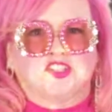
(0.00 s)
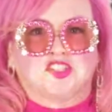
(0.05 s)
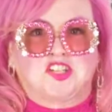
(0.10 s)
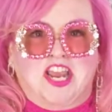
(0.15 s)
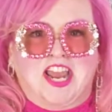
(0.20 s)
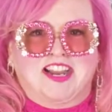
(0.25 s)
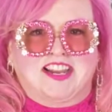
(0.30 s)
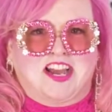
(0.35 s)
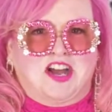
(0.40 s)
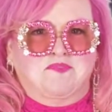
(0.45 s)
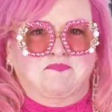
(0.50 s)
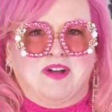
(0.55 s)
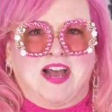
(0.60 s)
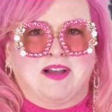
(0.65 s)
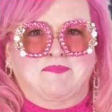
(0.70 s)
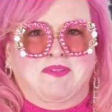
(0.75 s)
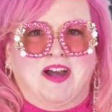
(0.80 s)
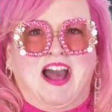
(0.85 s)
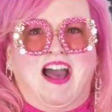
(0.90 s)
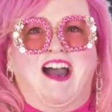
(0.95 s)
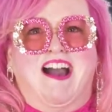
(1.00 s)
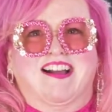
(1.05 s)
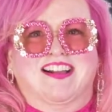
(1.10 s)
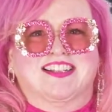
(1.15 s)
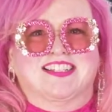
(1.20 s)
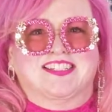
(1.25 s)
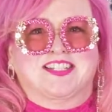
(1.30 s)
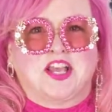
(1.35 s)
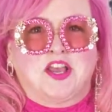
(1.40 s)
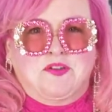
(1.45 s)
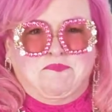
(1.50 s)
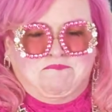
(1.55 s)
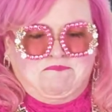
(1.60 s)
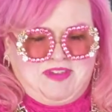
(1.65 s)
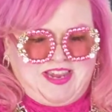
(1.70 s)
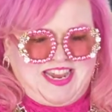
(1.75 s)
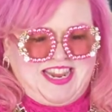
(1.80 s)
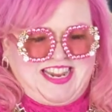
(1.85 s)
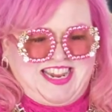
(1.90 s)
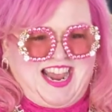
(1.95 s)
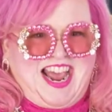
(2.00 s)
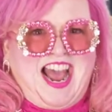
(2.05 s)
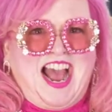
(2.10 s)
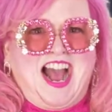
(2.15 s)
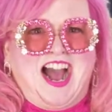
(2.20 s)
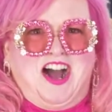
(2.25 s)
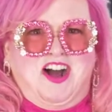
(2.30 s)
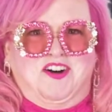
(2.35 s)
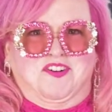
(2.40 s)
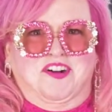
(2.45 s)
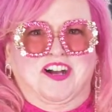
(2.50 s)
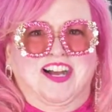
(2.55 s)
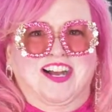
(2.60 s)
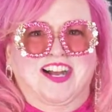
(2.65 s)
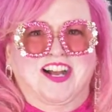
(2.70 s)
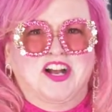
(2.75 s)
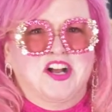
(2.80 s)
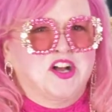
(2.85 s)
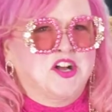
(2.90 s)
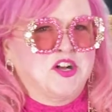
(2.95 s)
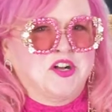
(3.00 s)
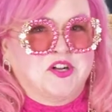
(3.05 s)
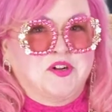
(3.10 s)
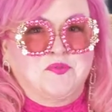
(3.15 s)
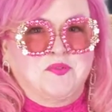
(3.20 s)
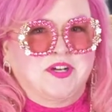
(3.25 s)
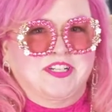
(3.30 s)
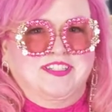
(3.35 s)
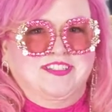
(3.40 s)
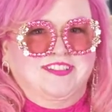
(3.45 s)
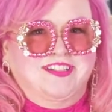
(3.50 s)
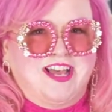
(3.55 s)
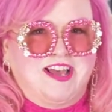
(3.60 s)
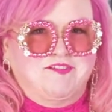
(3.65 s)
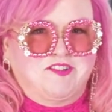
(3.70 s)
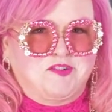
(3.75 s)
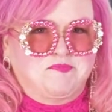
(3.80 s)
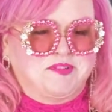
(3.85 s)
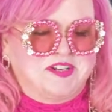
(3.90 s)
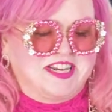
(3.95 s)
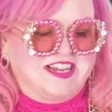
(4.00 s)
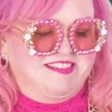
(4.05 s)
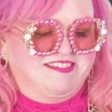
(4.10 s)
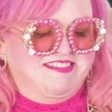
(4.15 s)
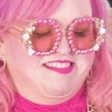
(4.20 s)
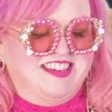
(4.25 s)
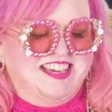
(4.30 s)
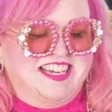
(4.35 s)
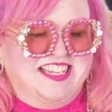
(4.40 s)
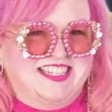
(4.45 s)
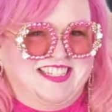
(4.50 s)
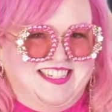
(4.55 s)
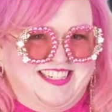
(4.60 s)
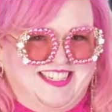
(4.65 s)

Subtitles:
check out my box! Meow! Who wouldn't love opening this